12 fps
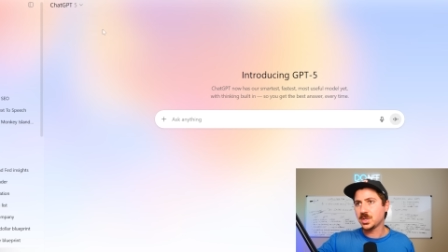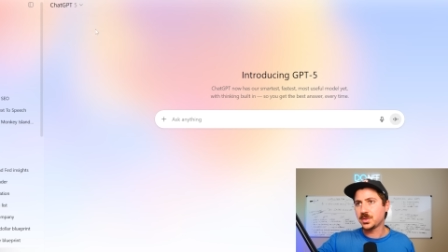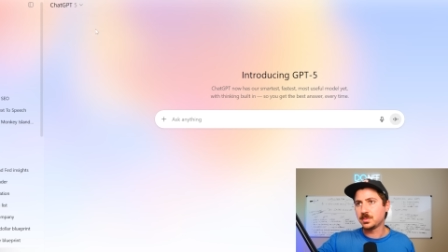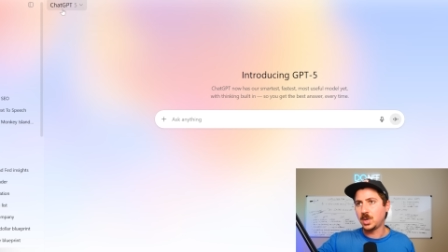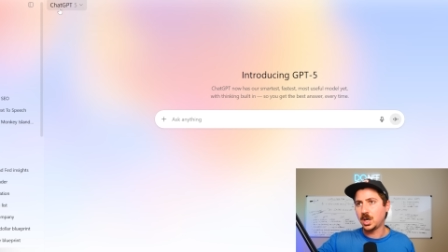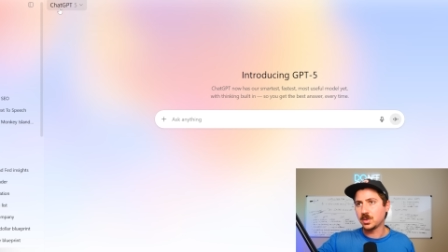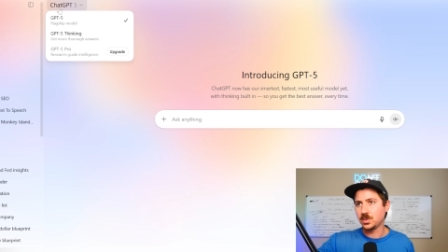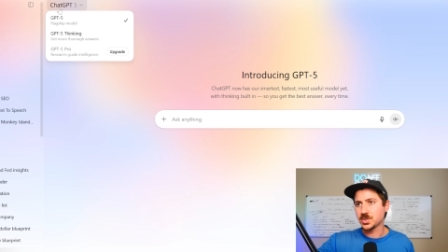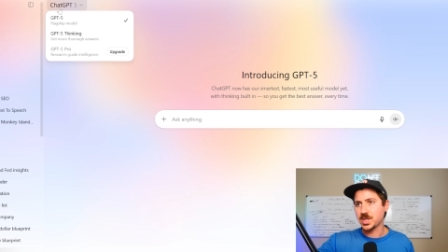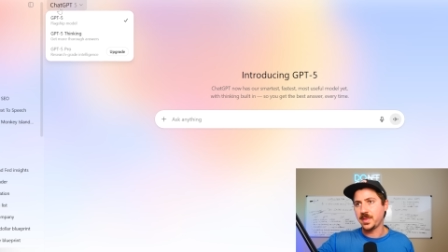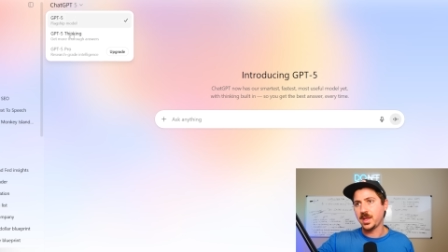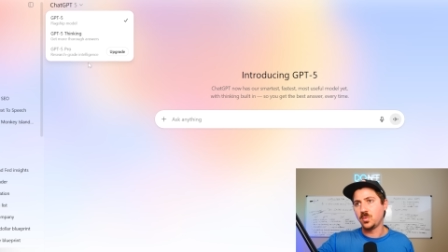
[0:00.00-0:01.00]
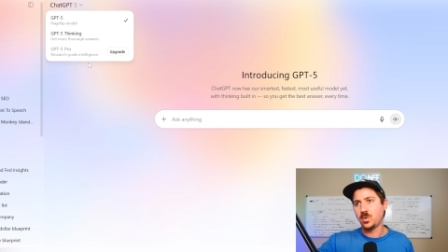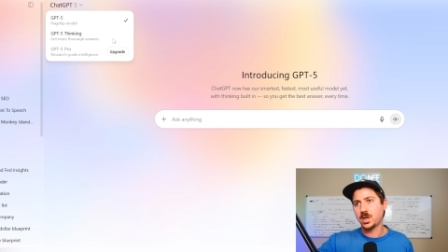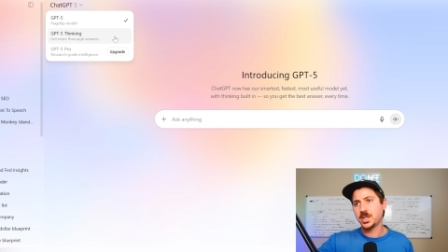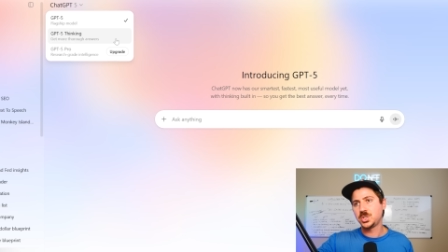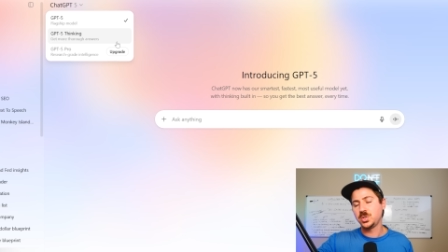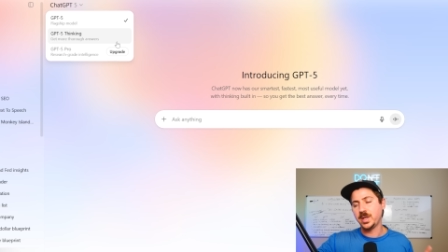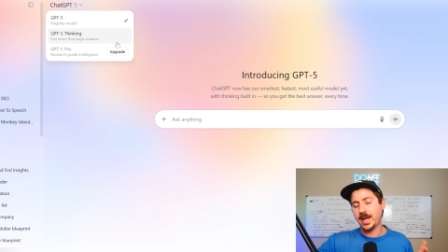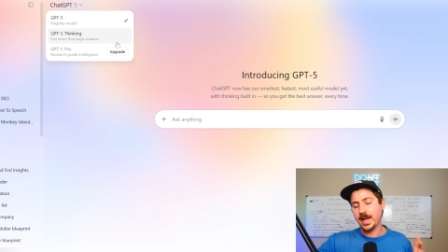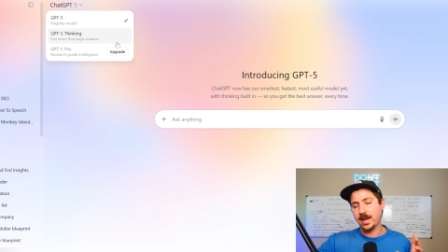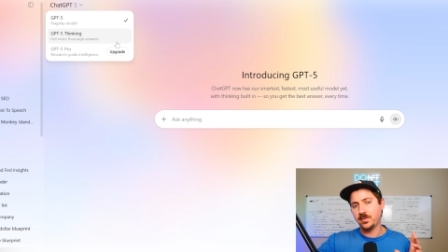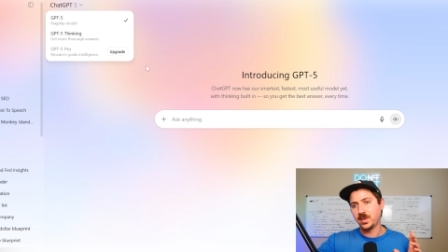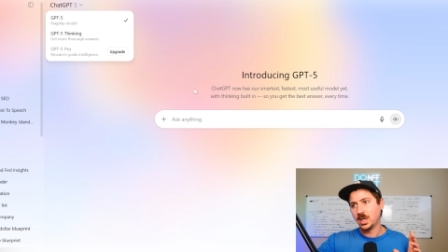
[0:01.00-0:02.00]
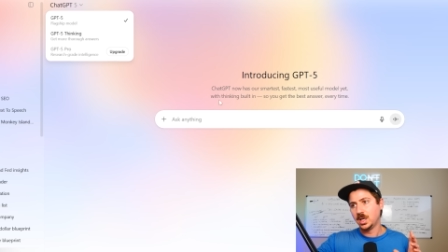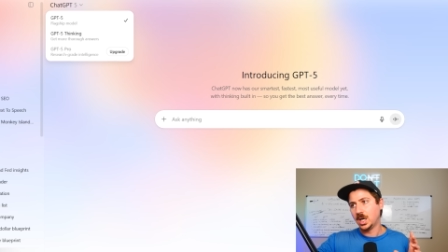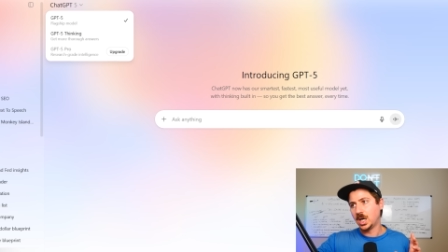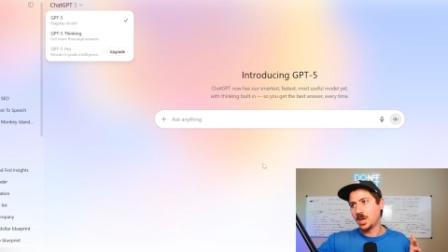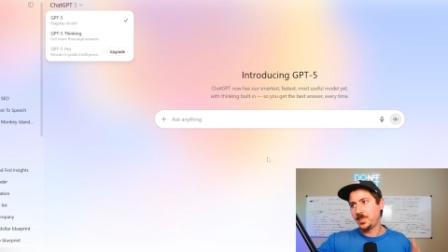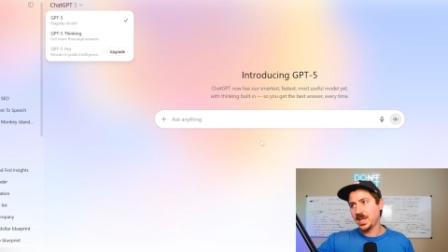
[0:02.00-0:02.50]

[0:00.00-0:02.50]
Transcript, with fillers: these other models and they wanted you to have uh,